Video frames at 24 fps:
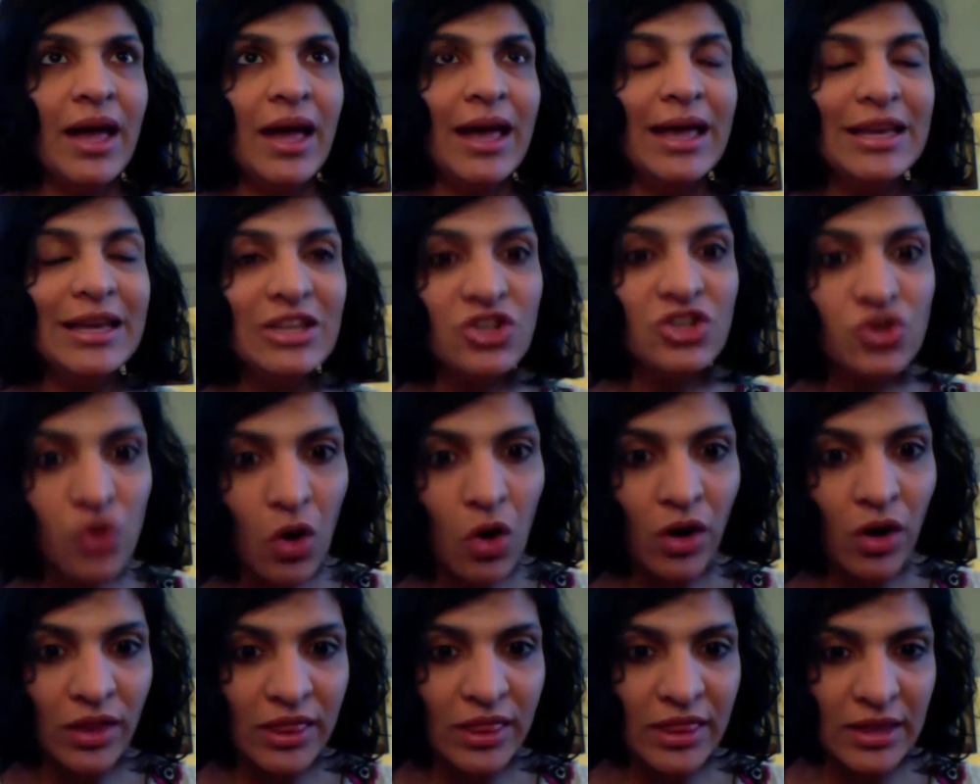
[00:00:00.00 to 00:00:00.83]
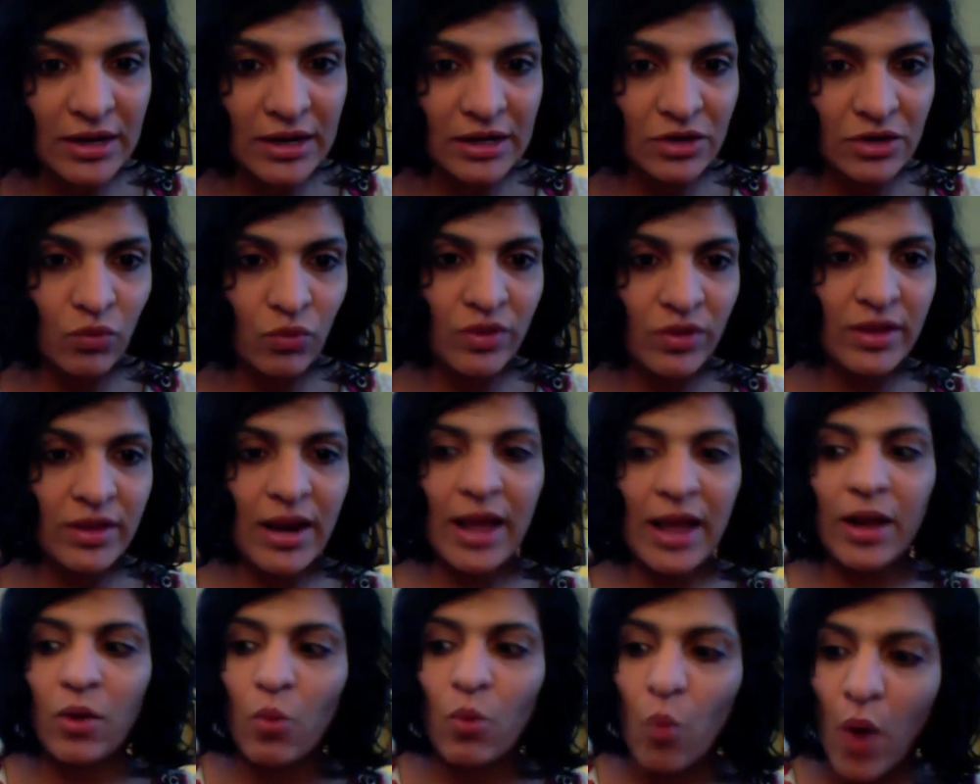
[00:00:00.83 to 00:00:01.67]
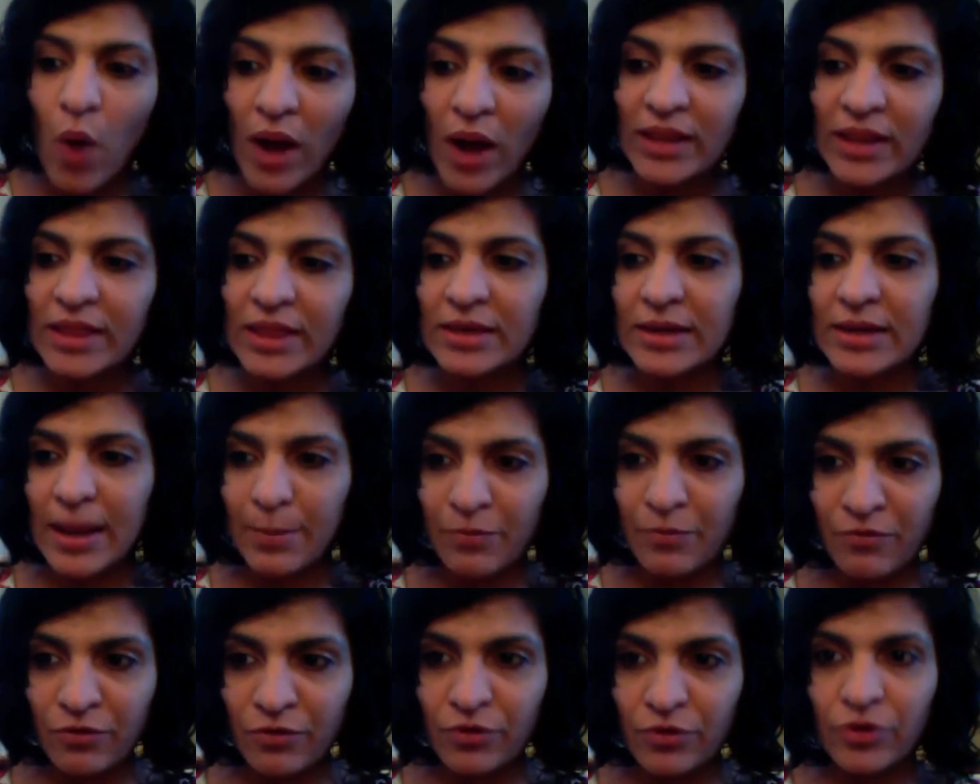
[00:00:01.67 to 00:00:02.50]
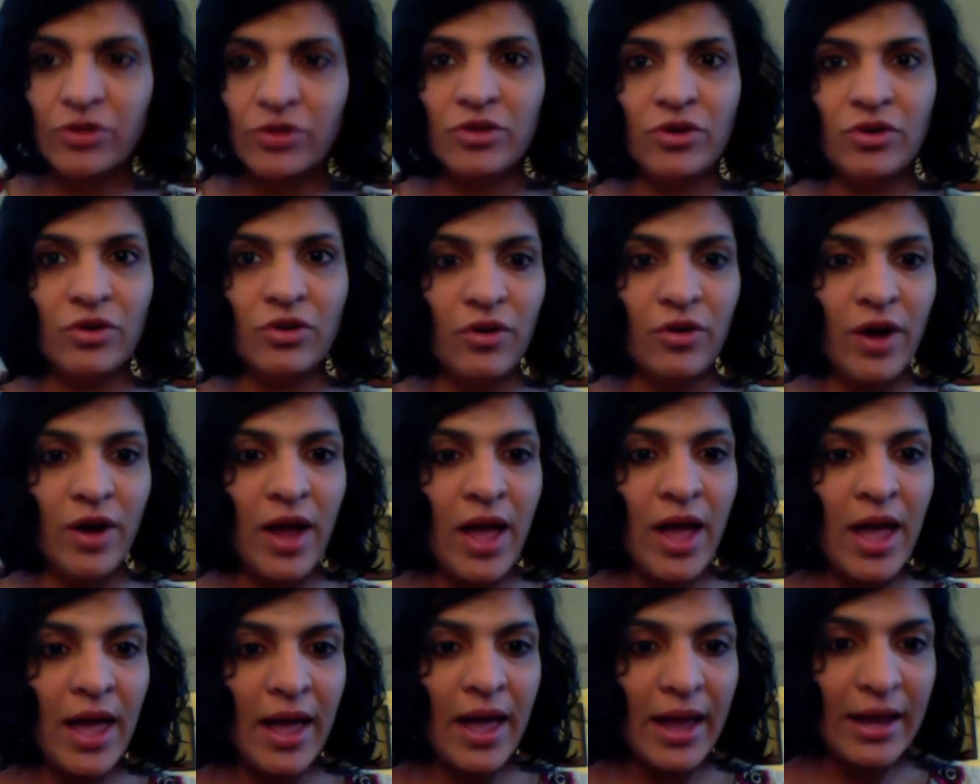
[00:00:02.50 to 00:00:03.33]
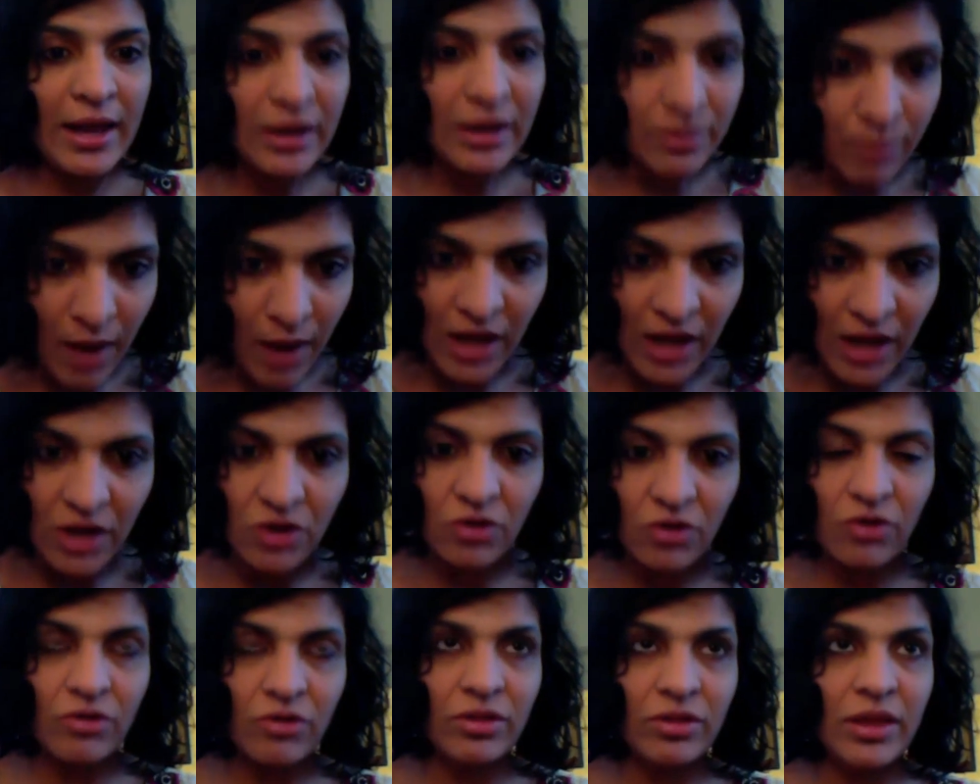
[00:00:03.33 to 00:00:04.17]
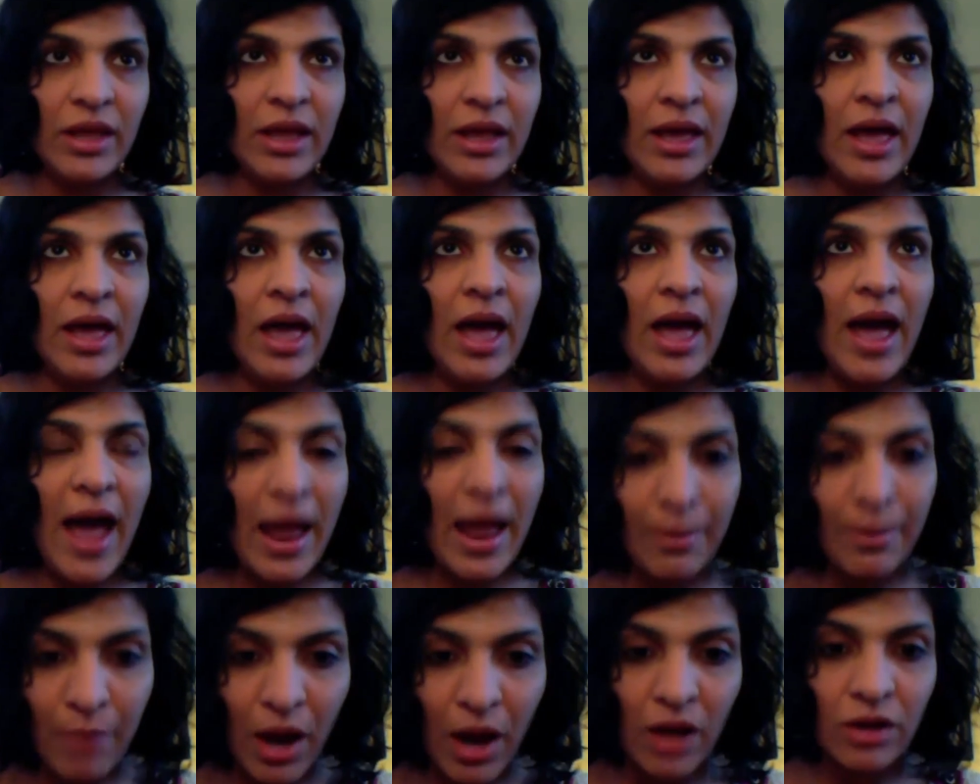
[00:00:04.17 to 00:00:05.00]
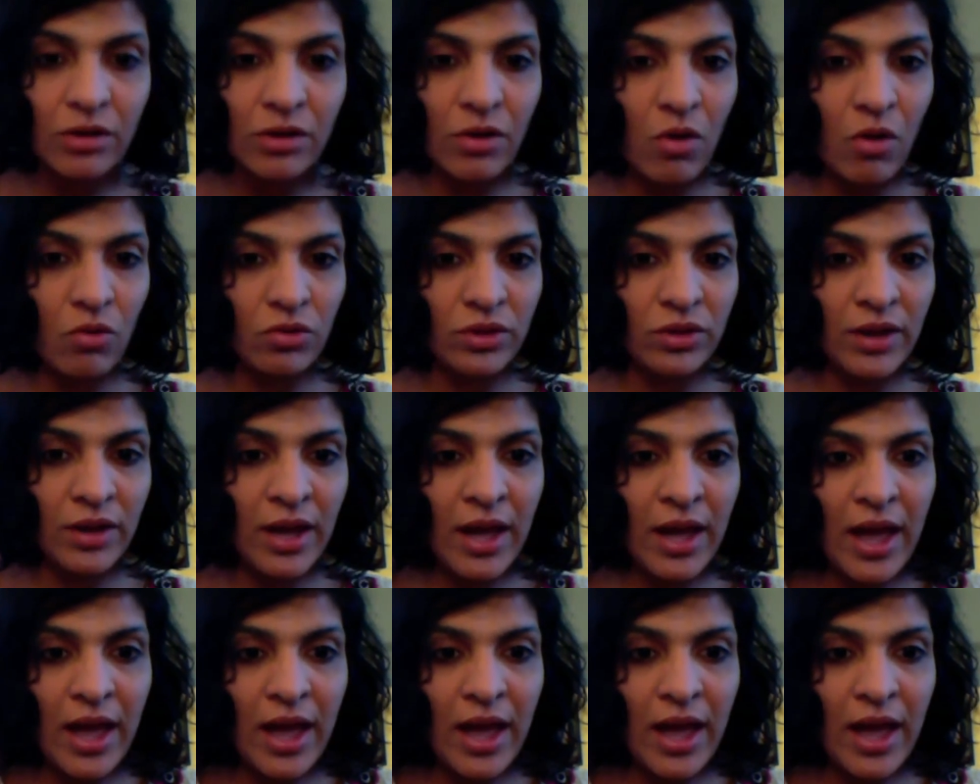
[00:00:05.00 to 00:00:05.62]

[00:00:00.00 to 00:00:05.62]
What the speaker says: Each consult was like one step further in my learning and my growth.